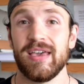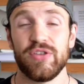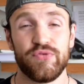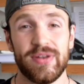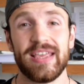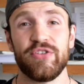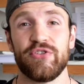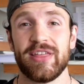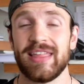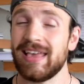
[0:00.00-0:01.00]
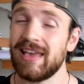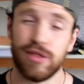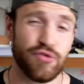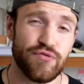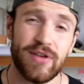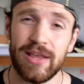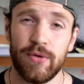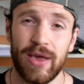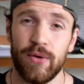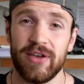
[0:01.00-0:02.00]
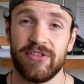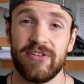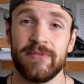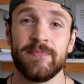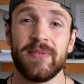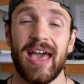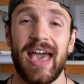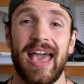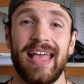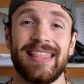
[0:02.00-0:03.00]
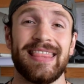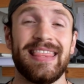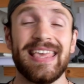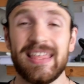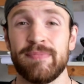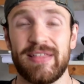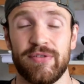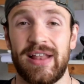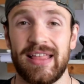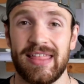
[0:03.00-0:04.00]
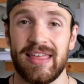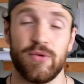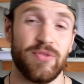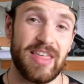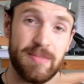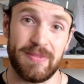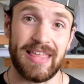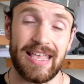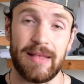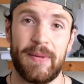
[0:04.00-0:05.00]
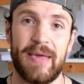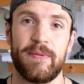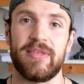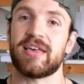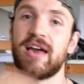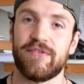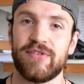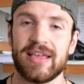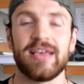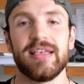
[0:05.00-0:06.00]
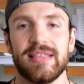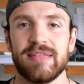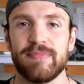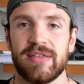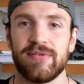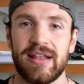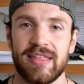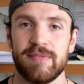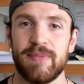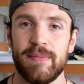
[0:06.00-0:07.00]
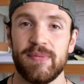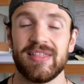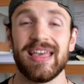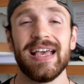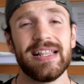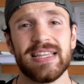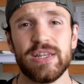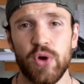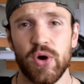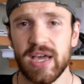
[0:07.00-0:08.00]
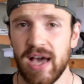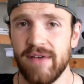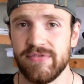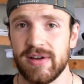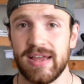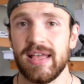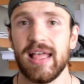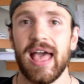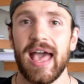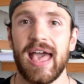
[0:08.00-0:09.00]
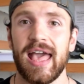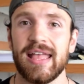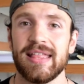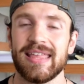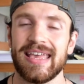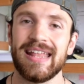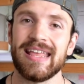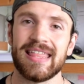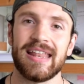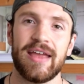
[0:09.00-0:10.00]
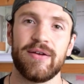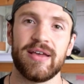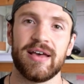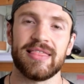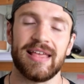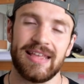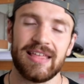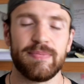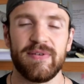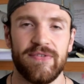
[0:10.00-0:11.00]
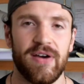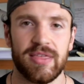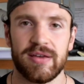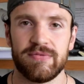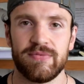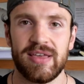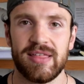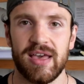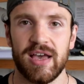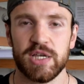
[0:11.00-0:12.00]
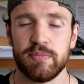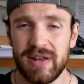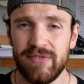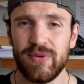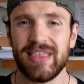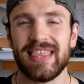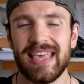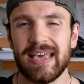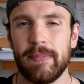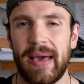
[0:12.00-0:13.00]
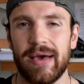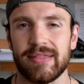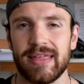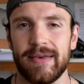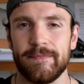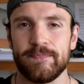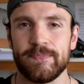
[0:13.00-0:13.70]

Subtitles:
It's really interesting, it's a really great question. And these meta-analysis, or this particular paper covering these meta-analysis papers, did not cover it. And it is an area that needs to be further researched. But if we think about it,